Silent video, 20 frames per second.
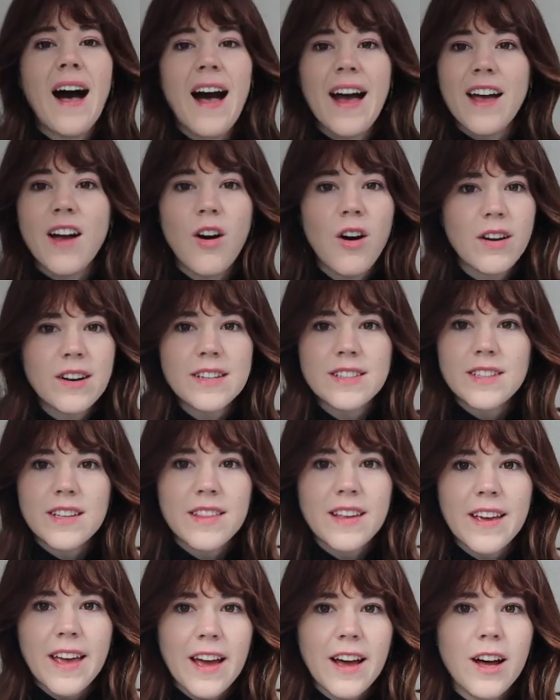I honestly
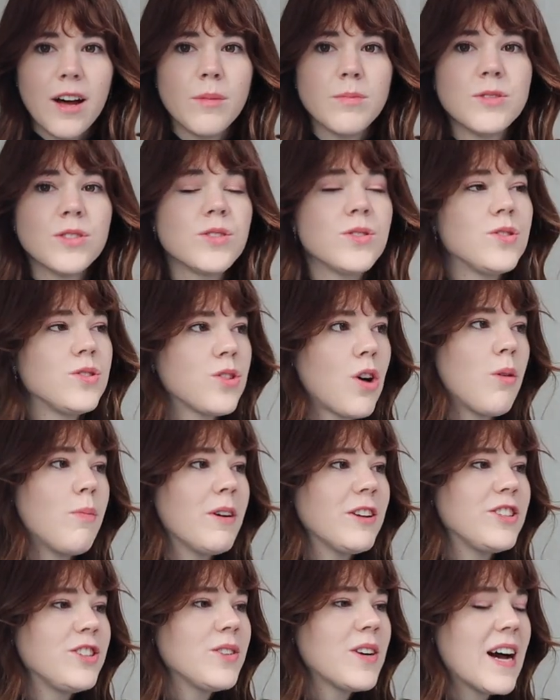think it helped so
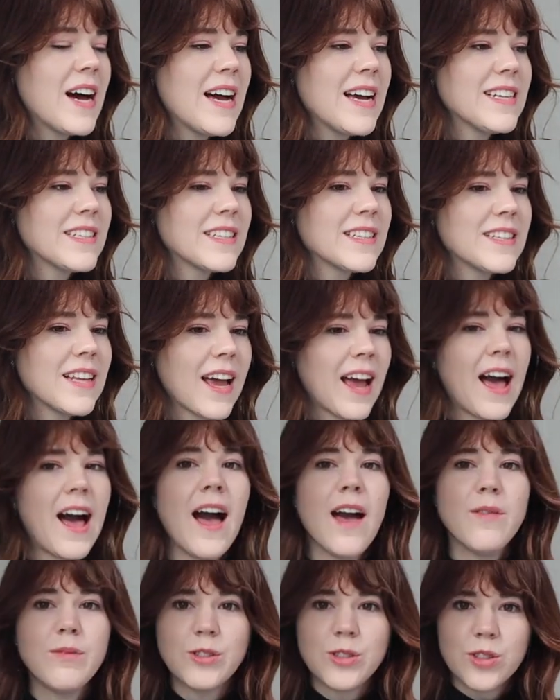much, you guys, because like
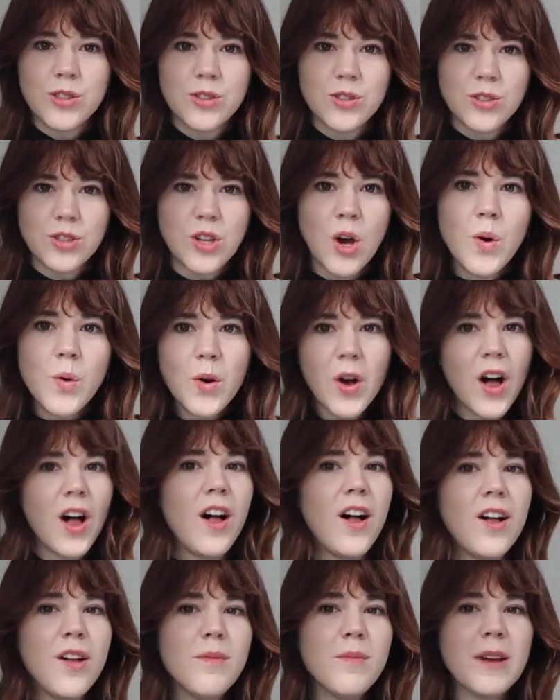I was so
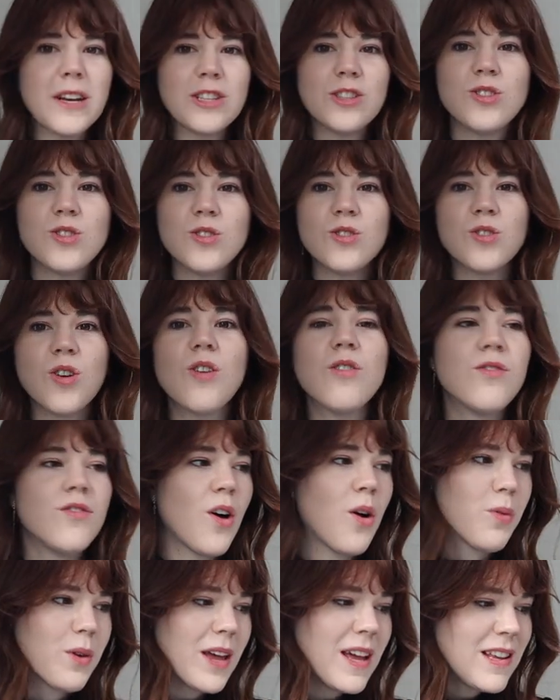calm and so
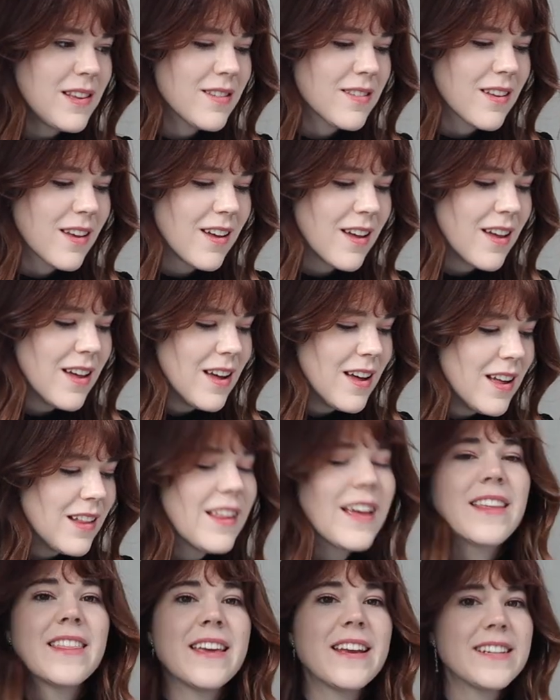focused
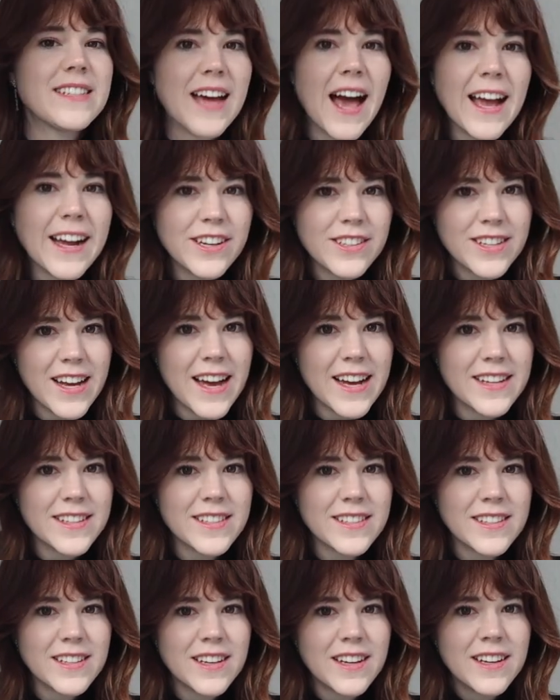like the entire
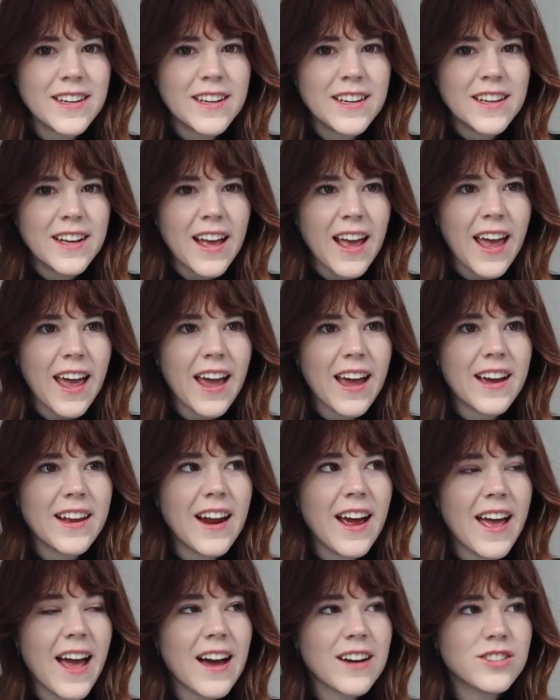test, and
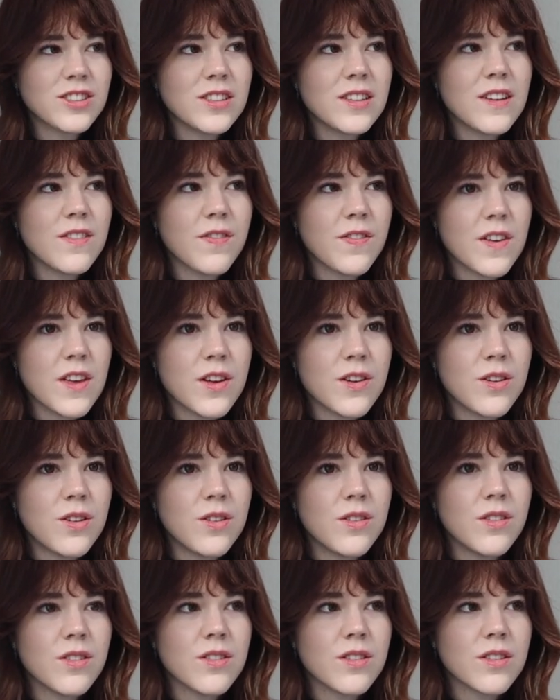I actually
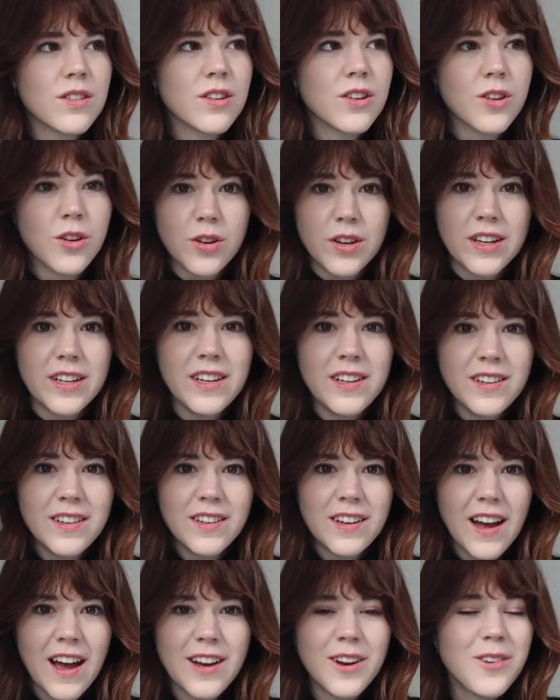feel good.
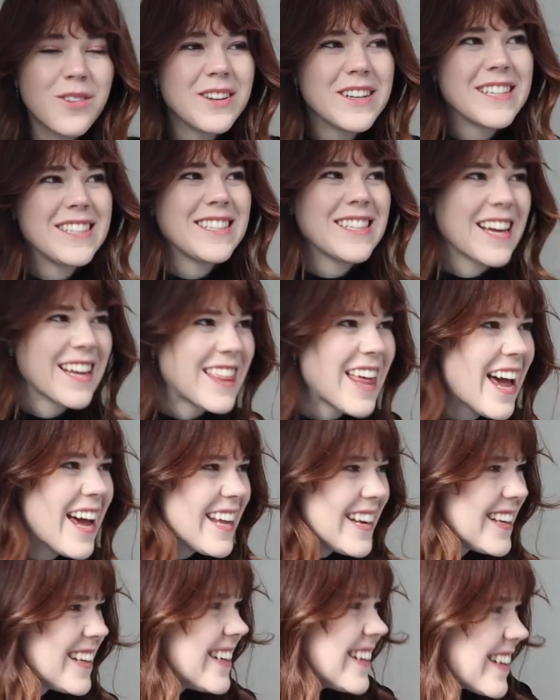I don't want to say
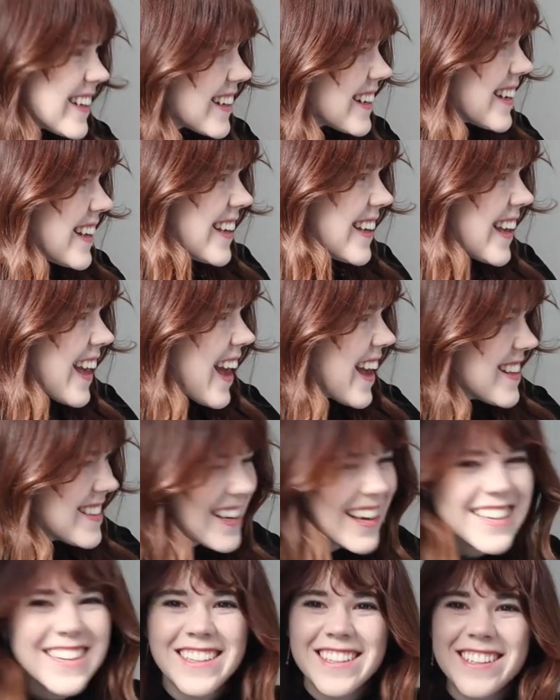that in case
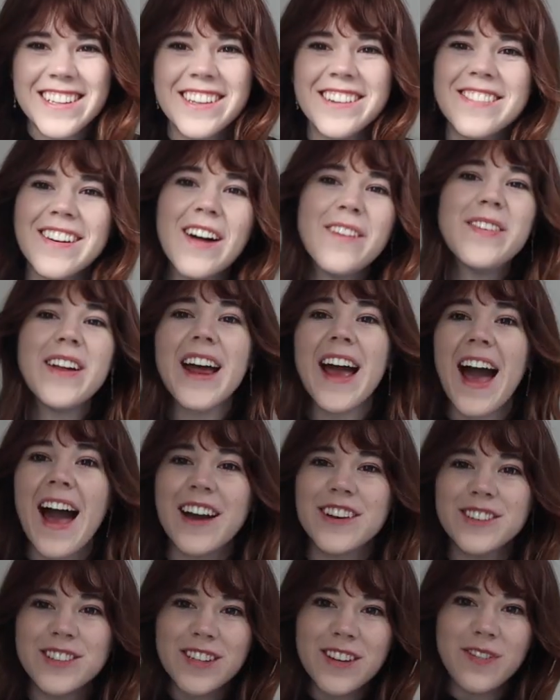I didn't do well, but I
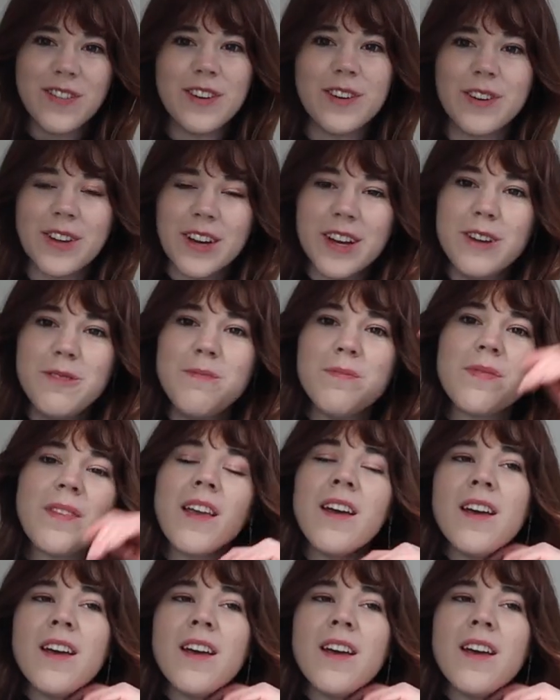actually feel good